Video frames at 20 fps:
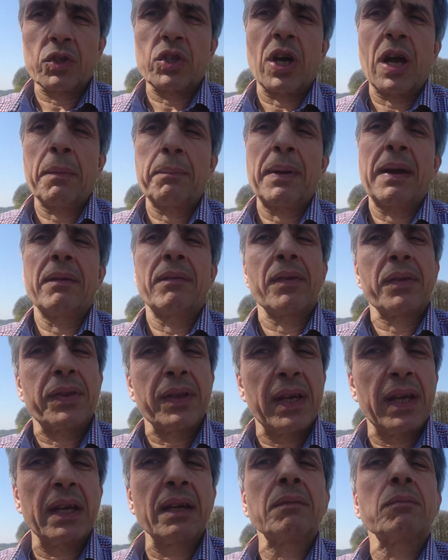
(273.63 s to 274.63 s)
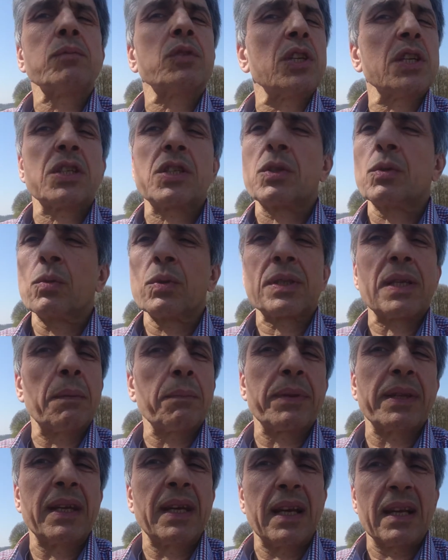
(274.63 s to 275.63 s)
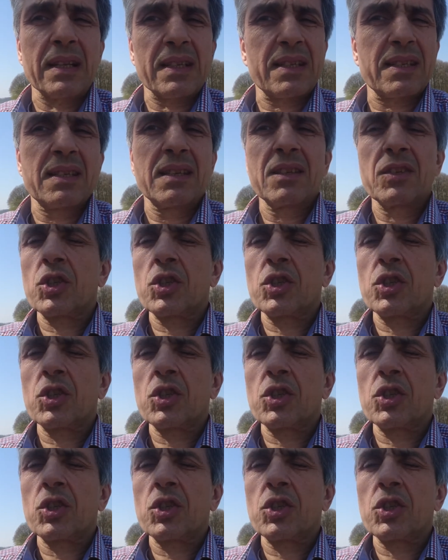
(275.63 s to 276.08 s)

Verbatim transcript: drop everything, just do something else.